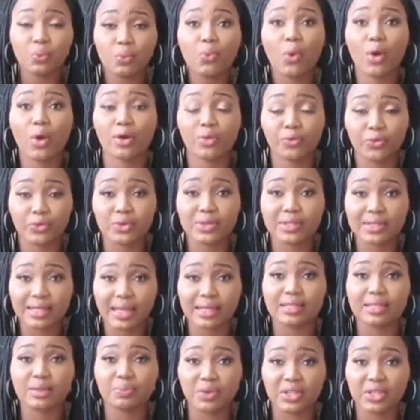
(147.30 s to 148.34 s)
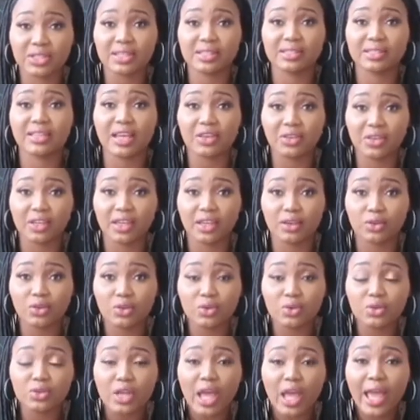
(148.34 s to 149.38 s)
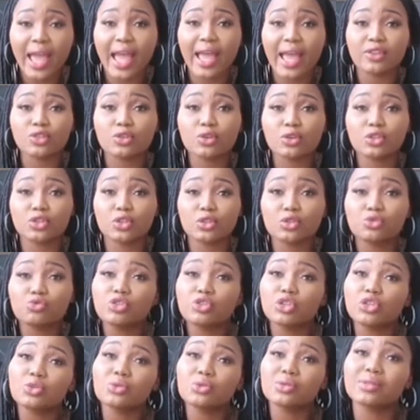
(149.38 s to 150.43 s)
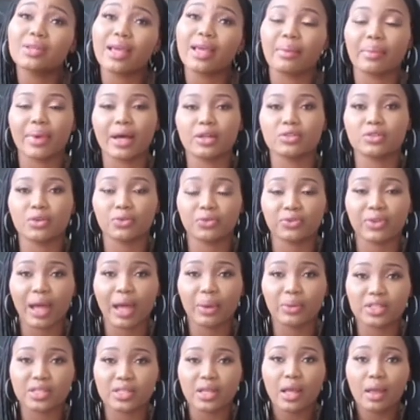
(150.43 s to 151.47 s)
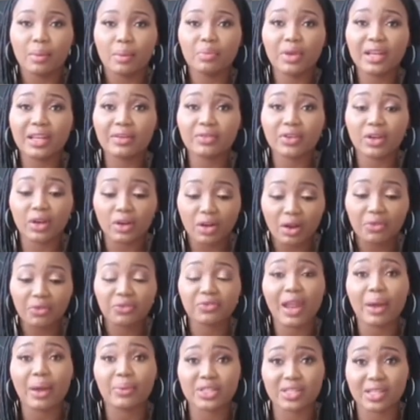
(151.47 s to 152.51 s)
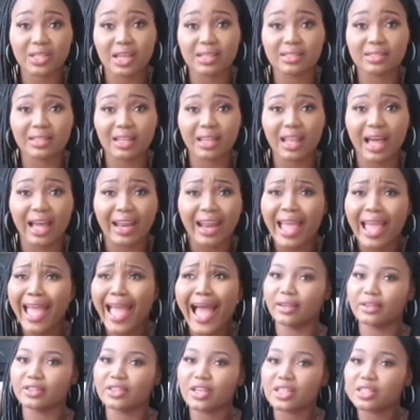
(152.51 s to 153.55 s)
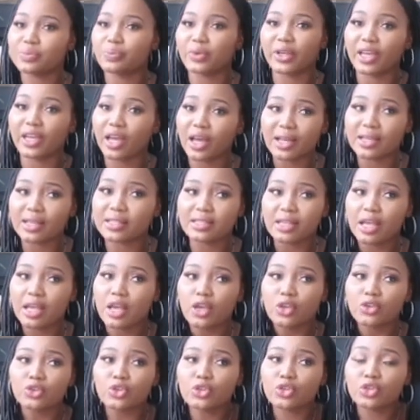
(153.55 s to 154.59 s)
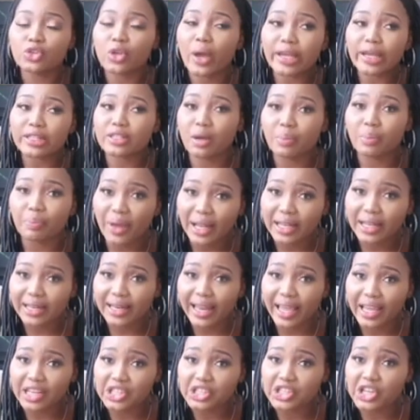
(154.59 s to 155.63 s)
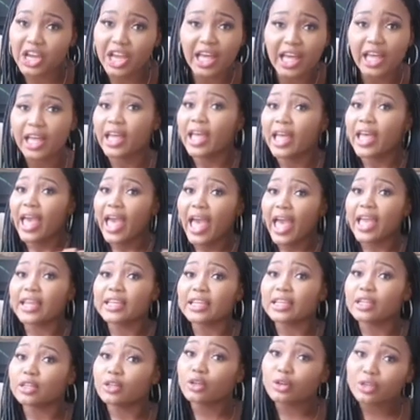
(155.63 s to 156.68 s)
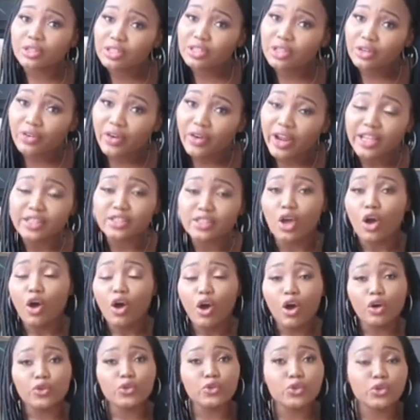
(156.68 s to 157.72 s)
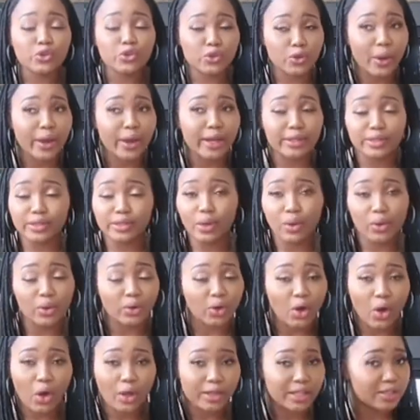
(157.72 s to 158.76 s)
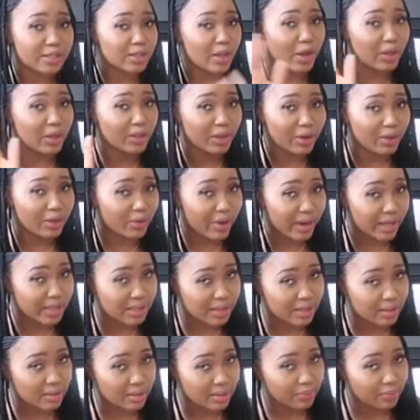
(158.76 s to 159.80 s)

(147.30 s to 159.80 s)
wonderful centerpieces that you can use, and so just reduce the amount of flowers. Believe it or not, flowers cost a lot. Just because you saw it on Bella Ninja and it looked great, or you saw it on all these other great